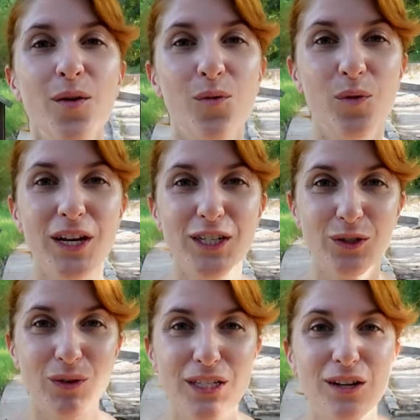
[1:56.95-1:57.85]
We just
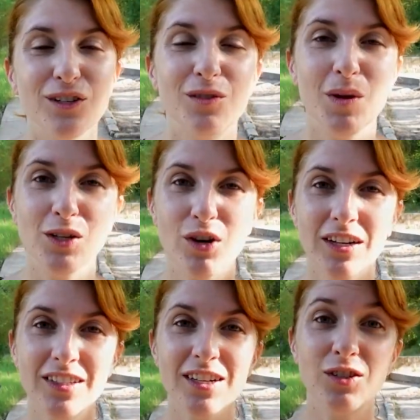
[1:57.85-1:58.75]
went down to the main
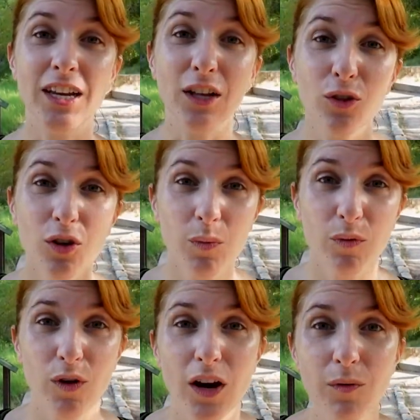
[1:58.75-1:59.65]
track site to take a look
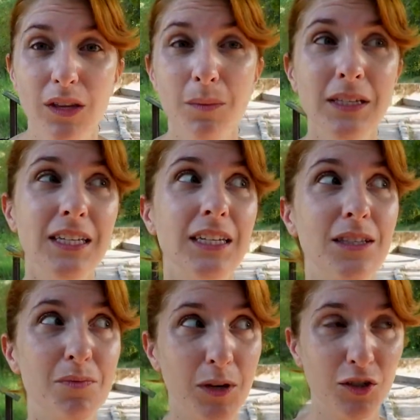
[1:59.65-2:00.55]
before it got really busy because
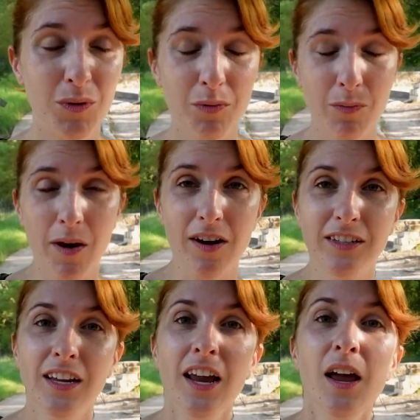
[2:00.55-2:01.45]
a bunch of people parked.